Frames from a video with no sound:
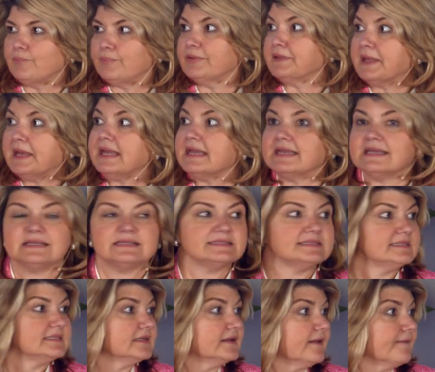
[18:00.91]
place. It's
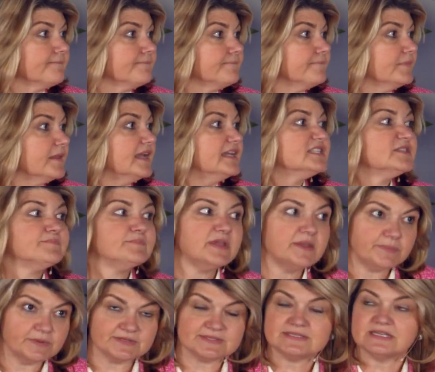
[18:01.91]
people-centric. So, someone has
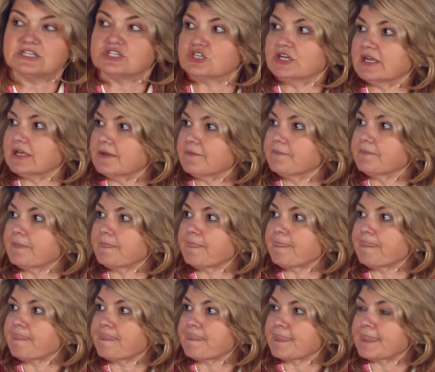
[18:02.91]
used the service
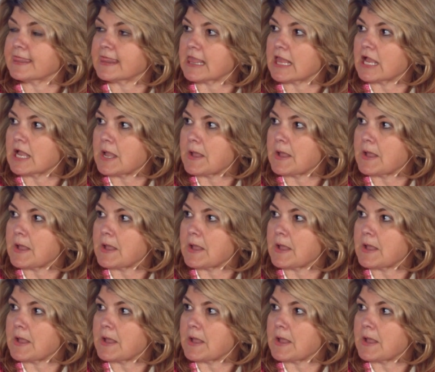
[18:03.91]
uh, I F T